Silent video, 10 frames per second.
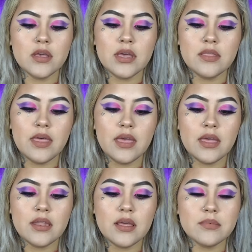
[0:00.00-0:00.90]
And
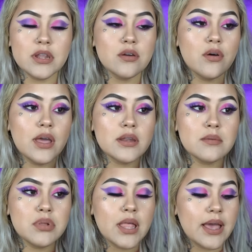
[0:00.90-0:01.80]
then I'm gonna go ahead and
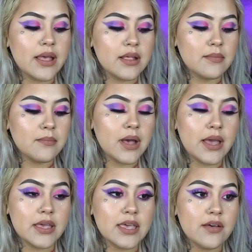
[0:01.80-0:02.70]
apply
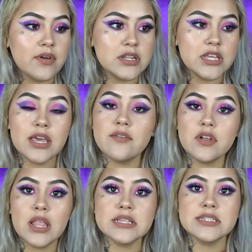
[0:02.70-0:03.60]
my Kat Von D
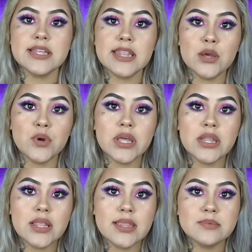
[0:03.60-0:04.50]
Everlasting Liquid
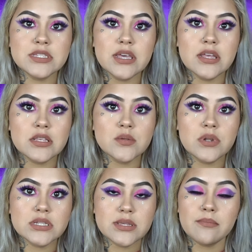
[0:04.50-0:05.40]
Lipstick, and this
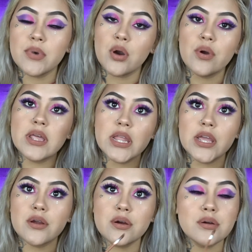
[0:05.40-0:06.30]
one is in Bow and
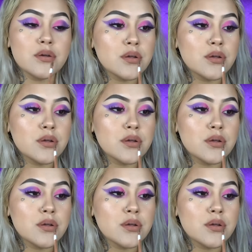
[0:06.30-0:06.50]
Arrow.